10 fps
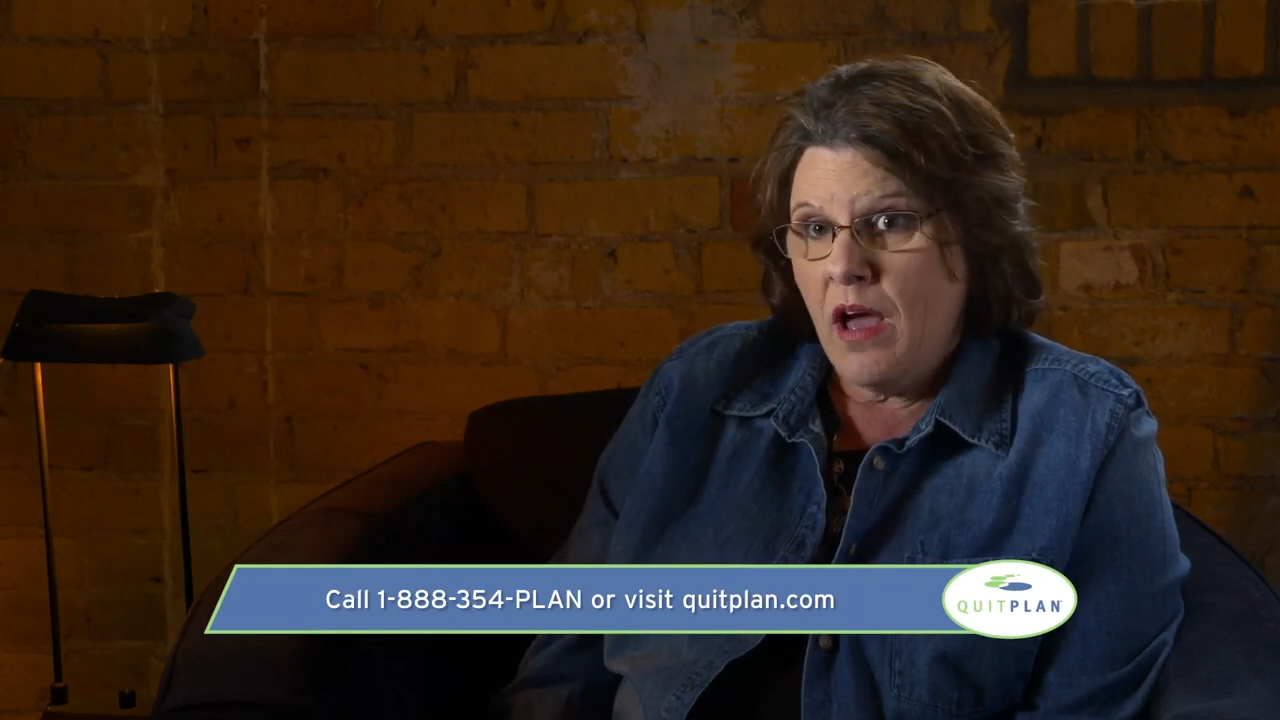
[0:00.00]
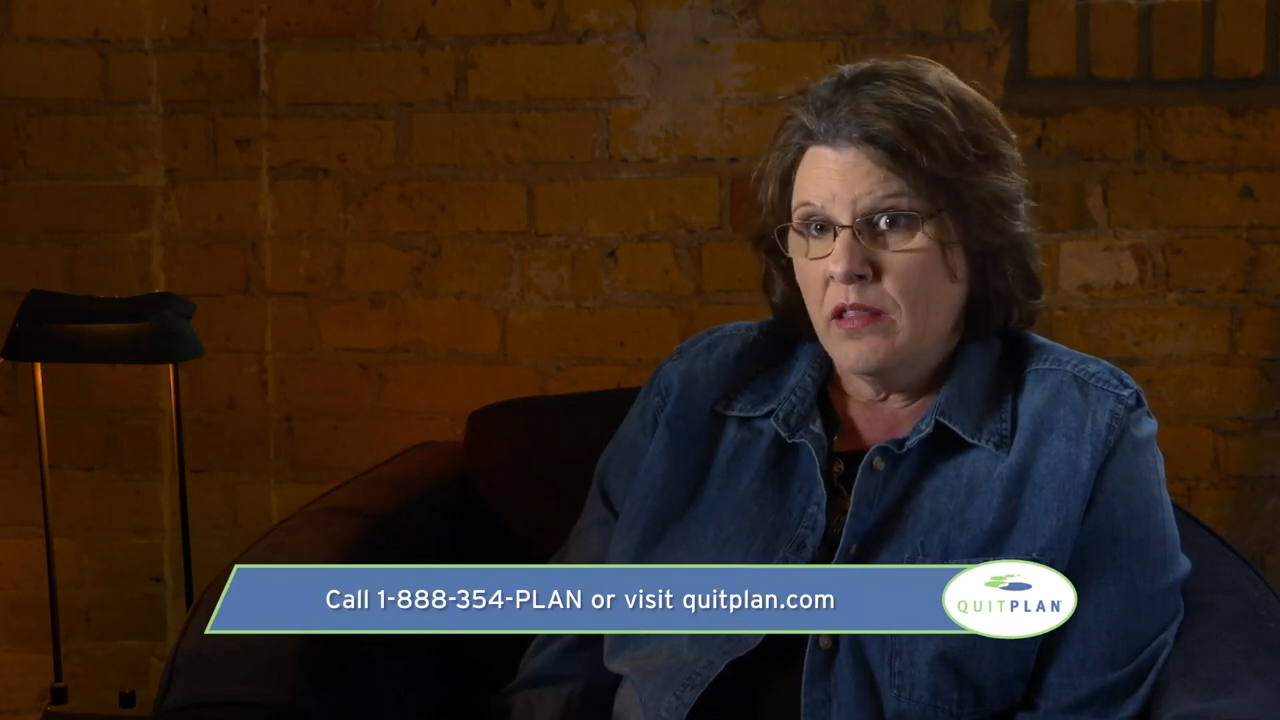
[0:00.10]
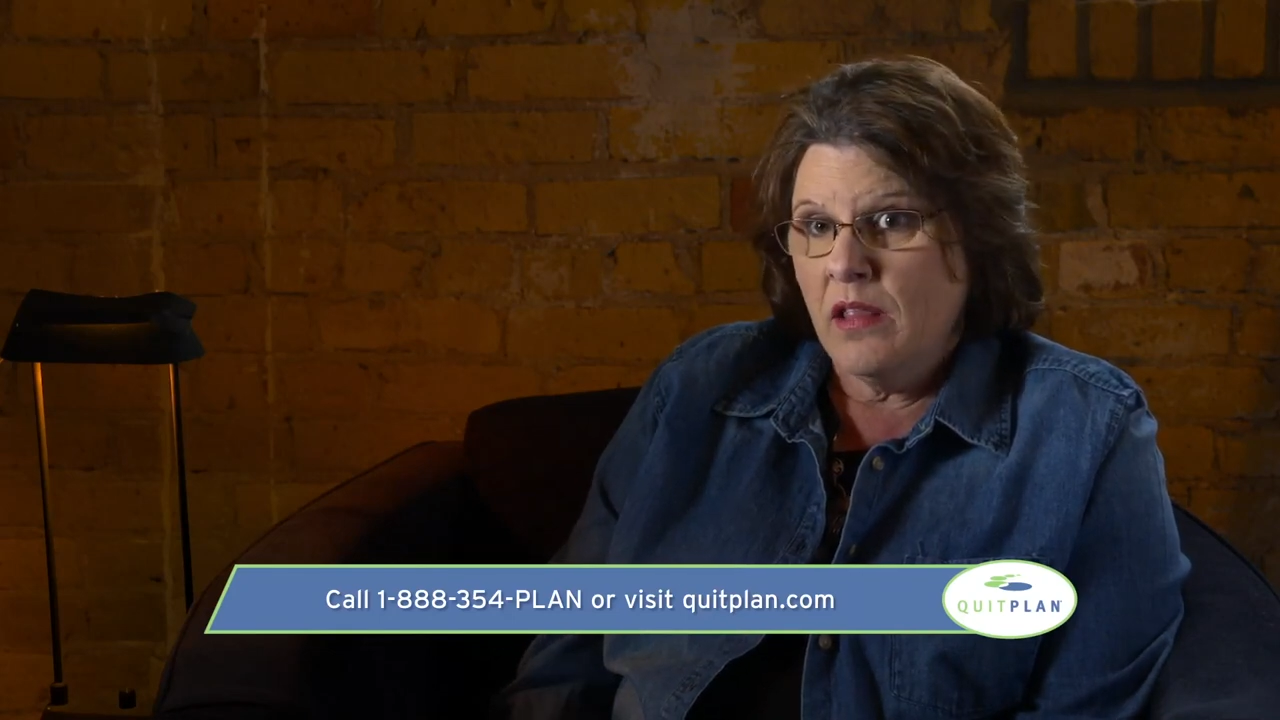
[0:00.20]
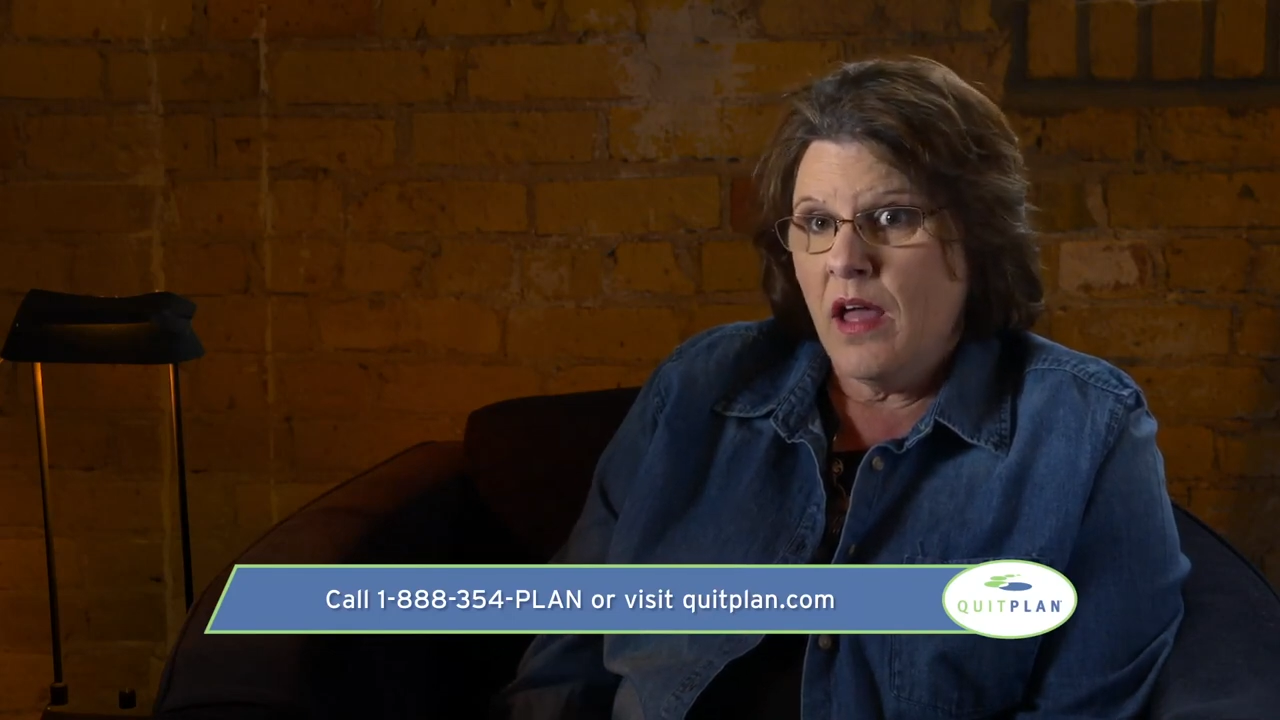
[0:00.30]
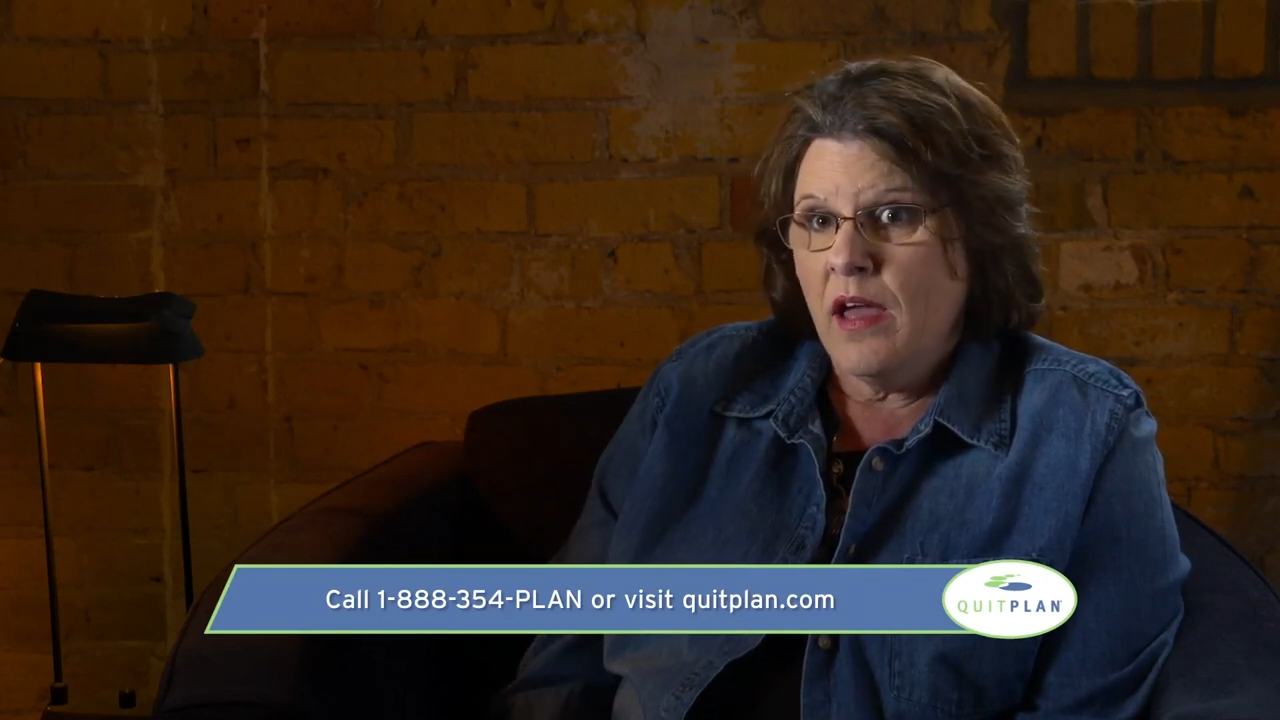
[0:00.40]

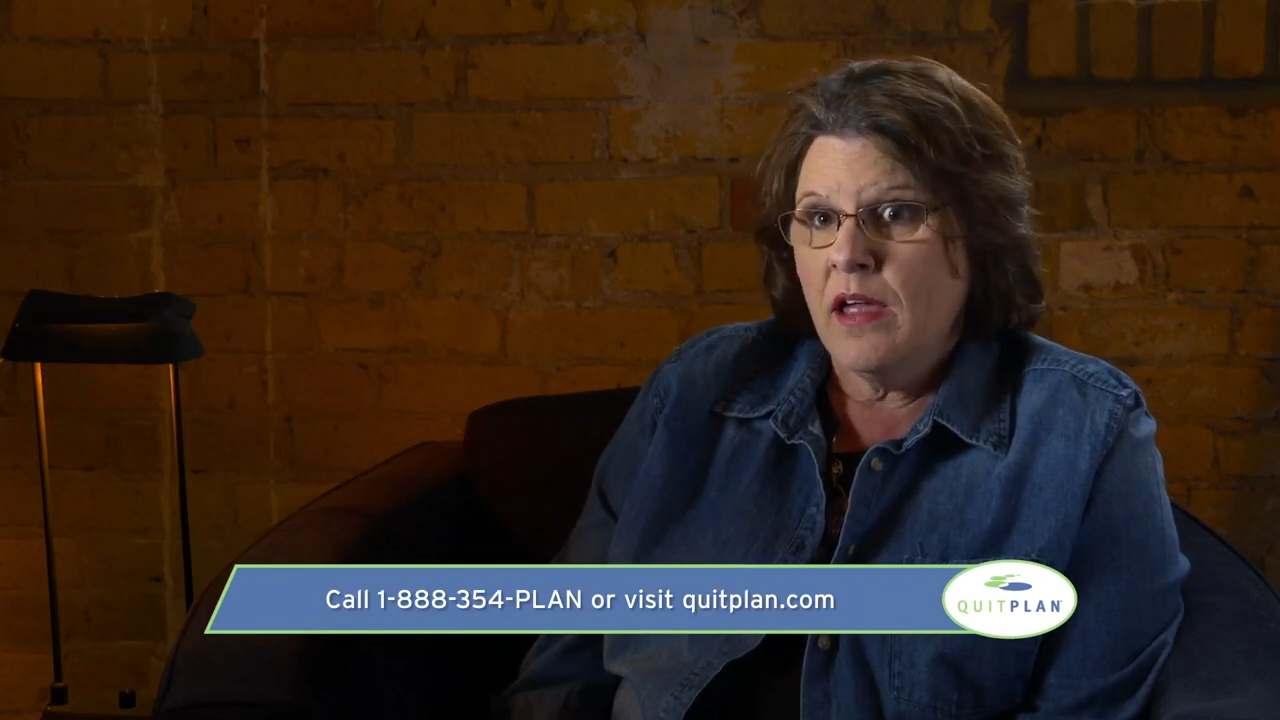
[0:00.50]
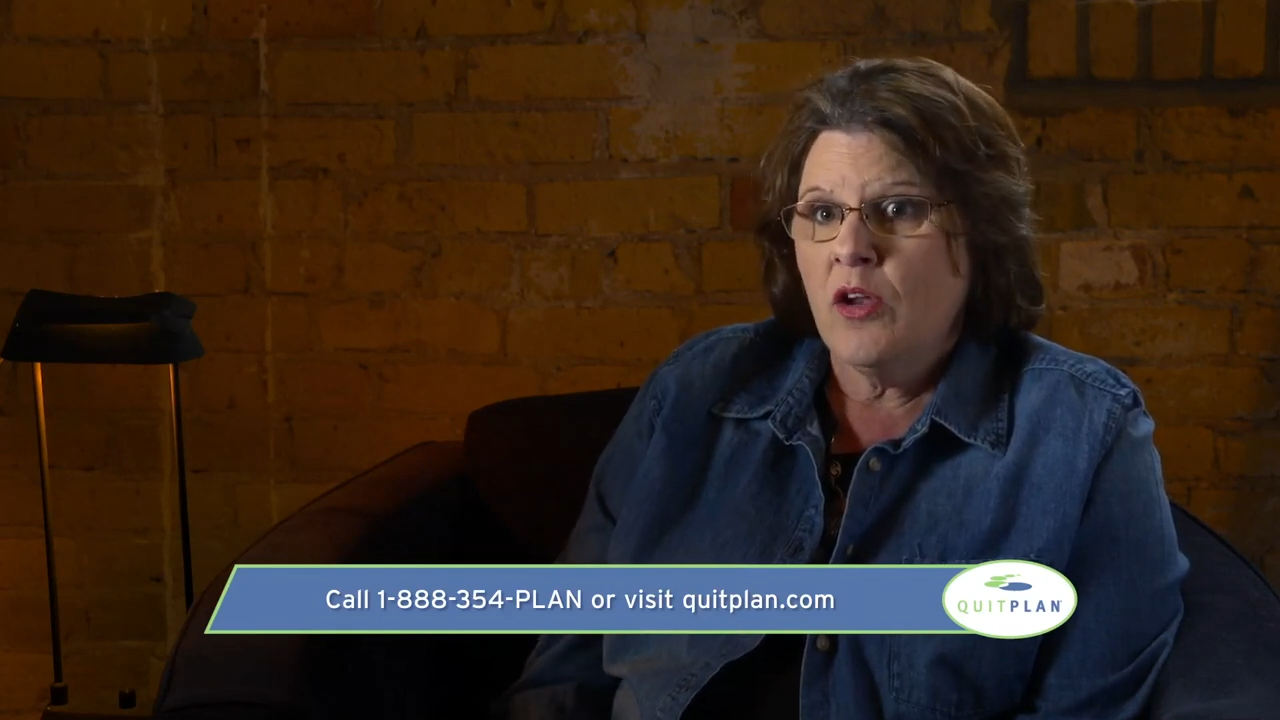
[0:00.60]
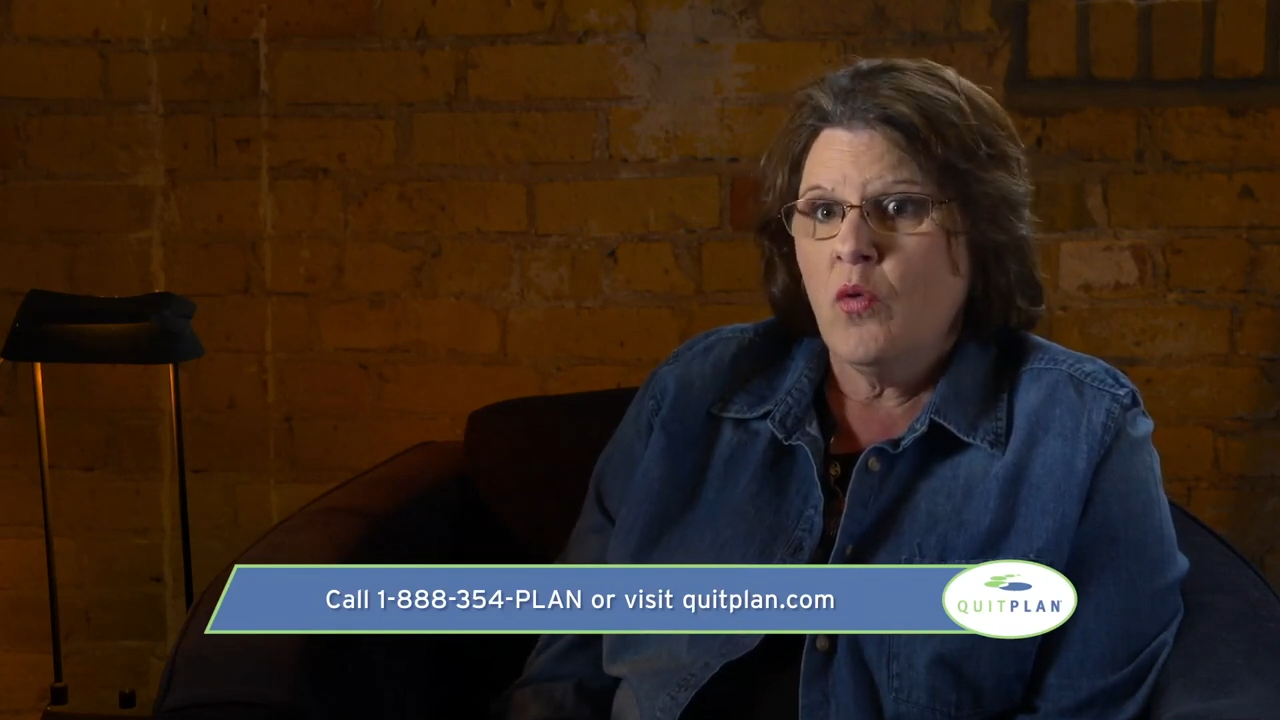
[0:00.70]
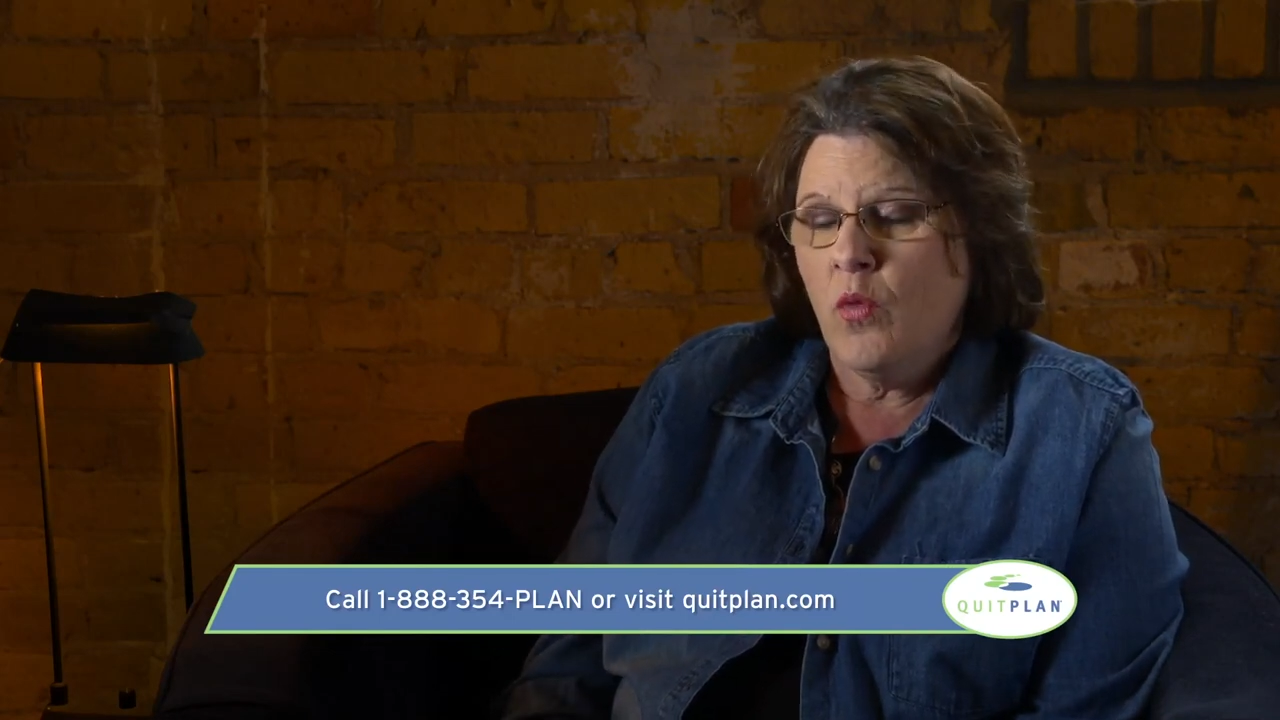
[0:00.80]
online,